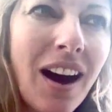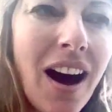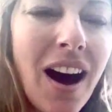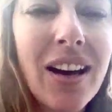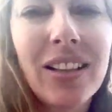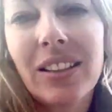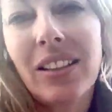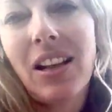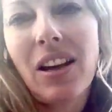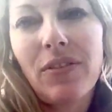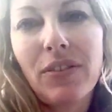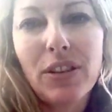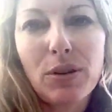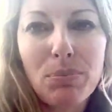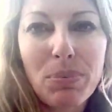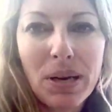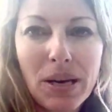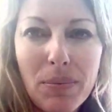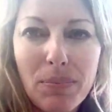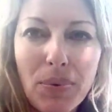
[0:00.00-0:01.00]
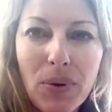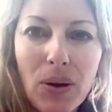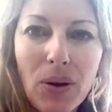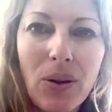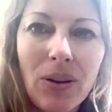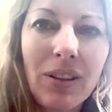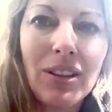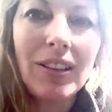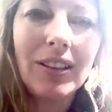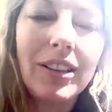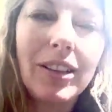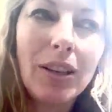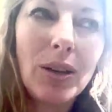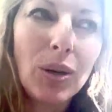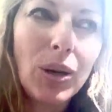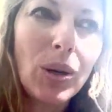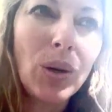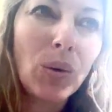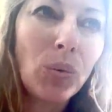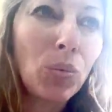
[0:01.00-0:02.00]
unloving people
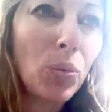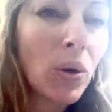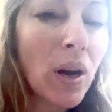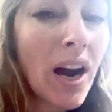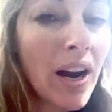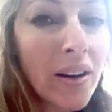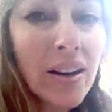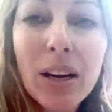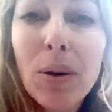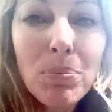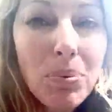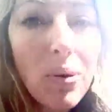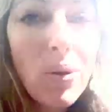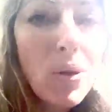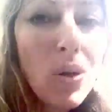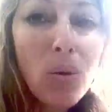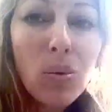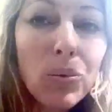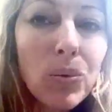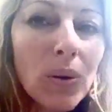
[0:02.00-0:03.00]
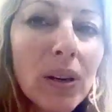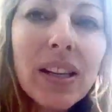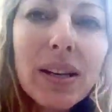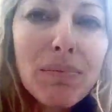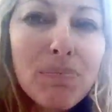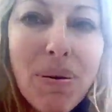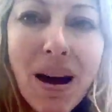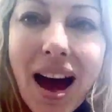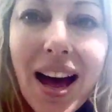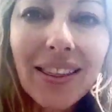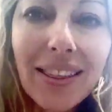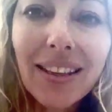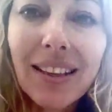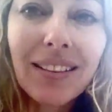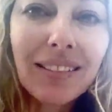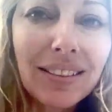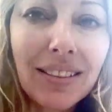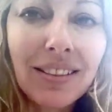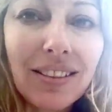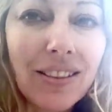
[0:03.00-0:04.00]
are going to pull really bad
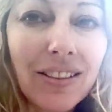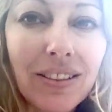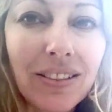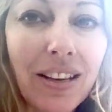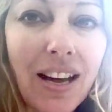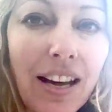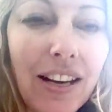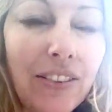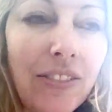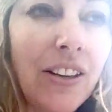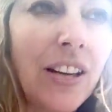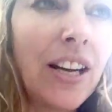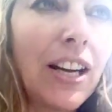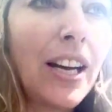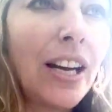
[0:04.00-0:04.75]
things into their life.